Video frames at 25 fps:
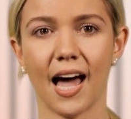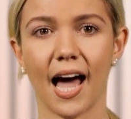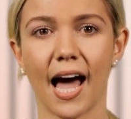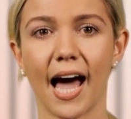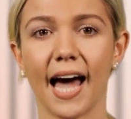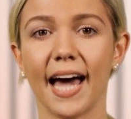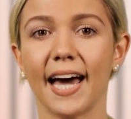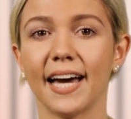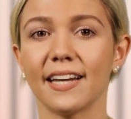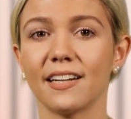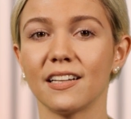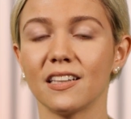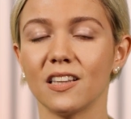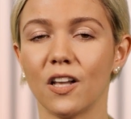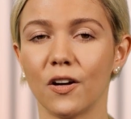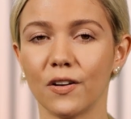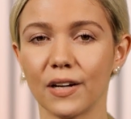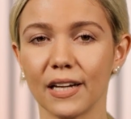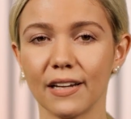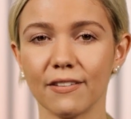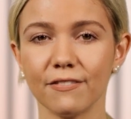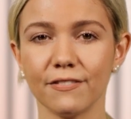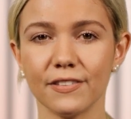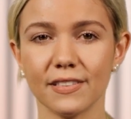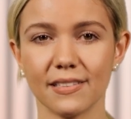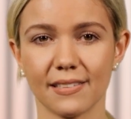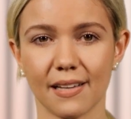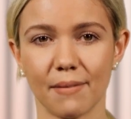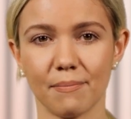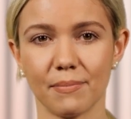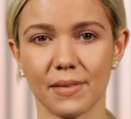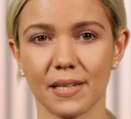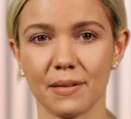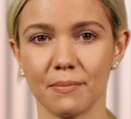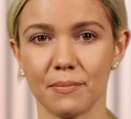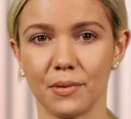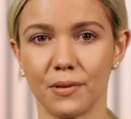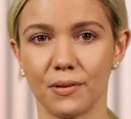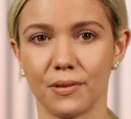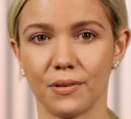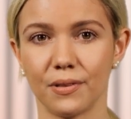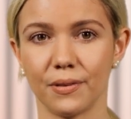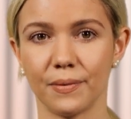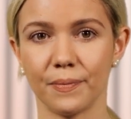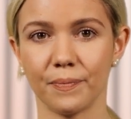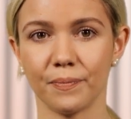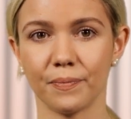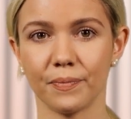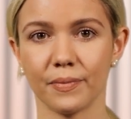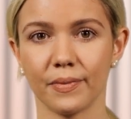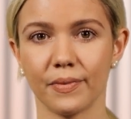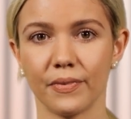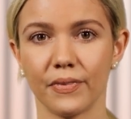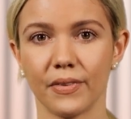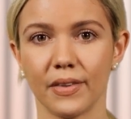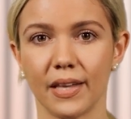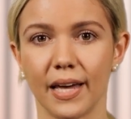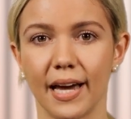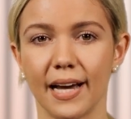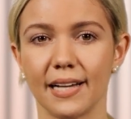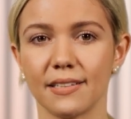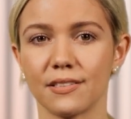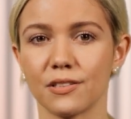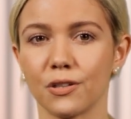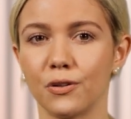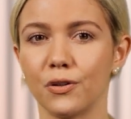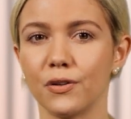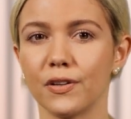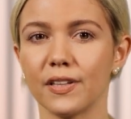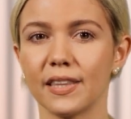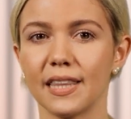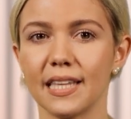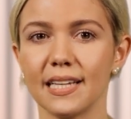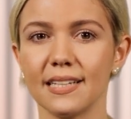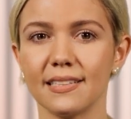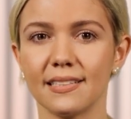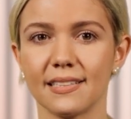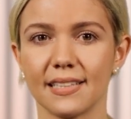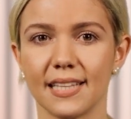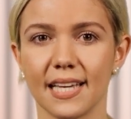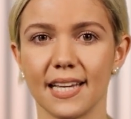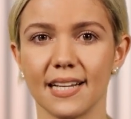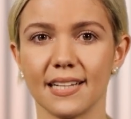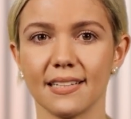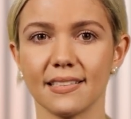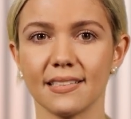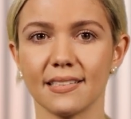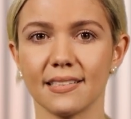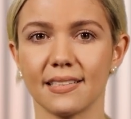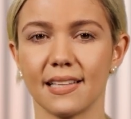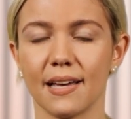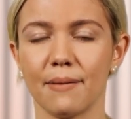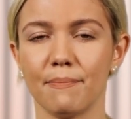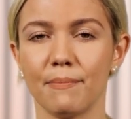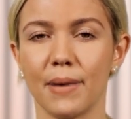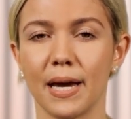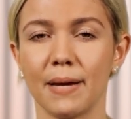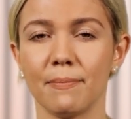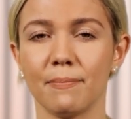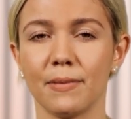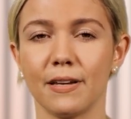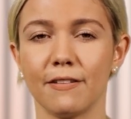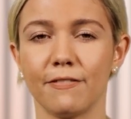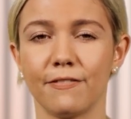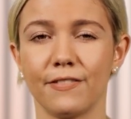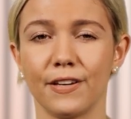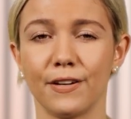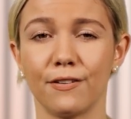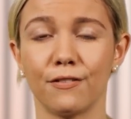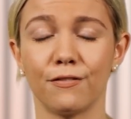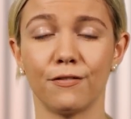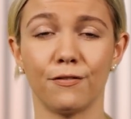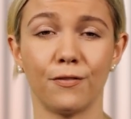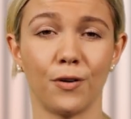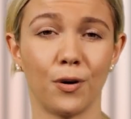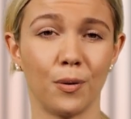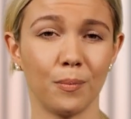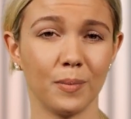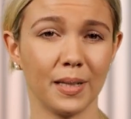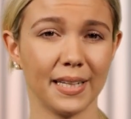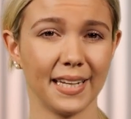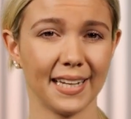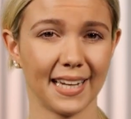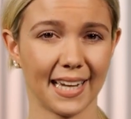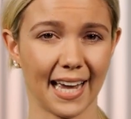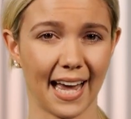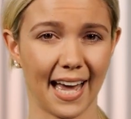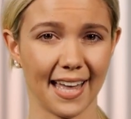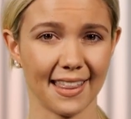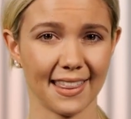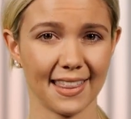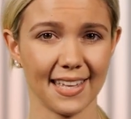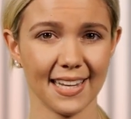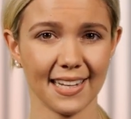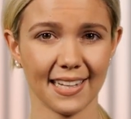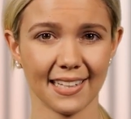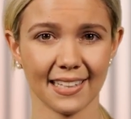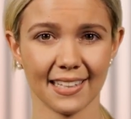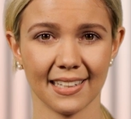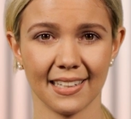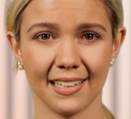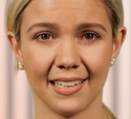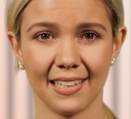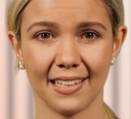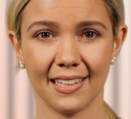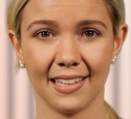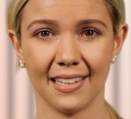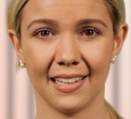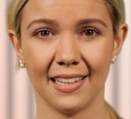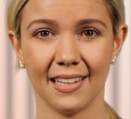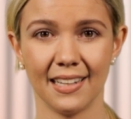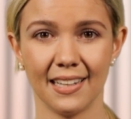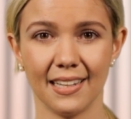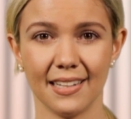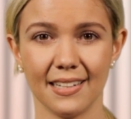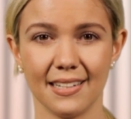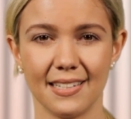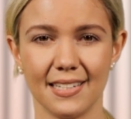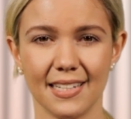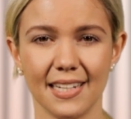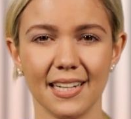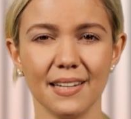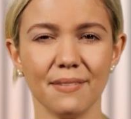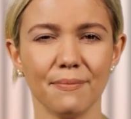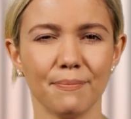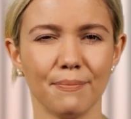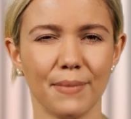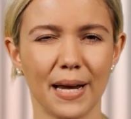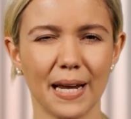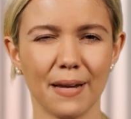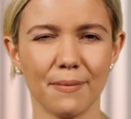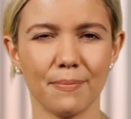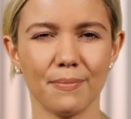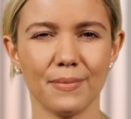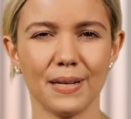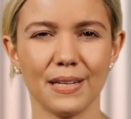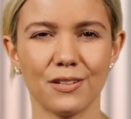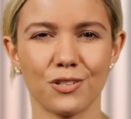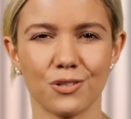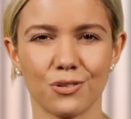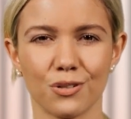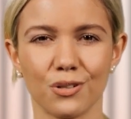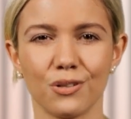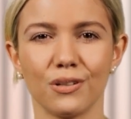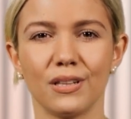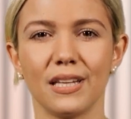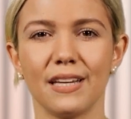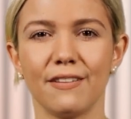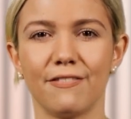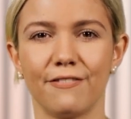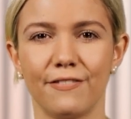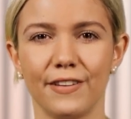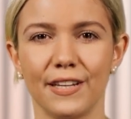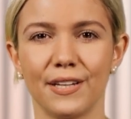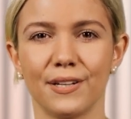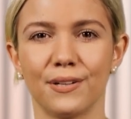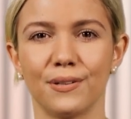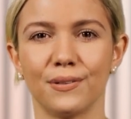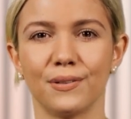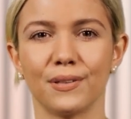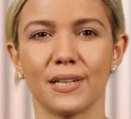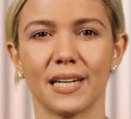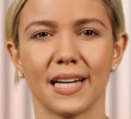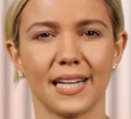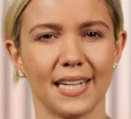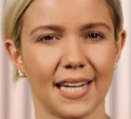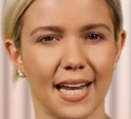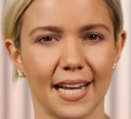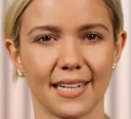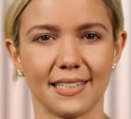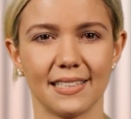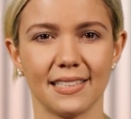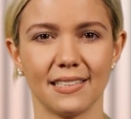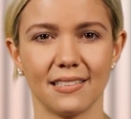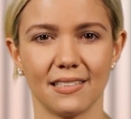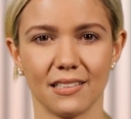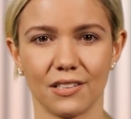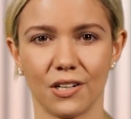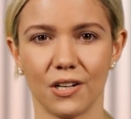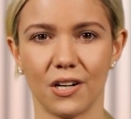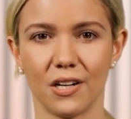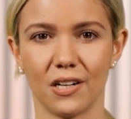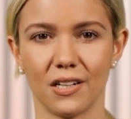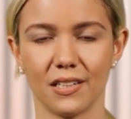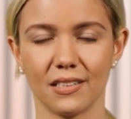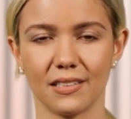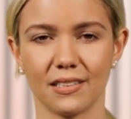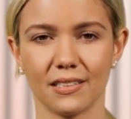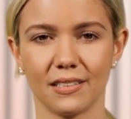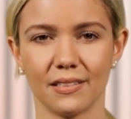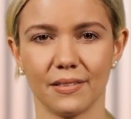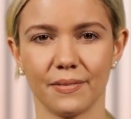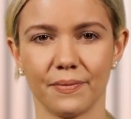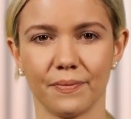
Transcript: I had a longing for something more, as all of these things that made me feel formally a Catholic didn't make me truly feel connected to God.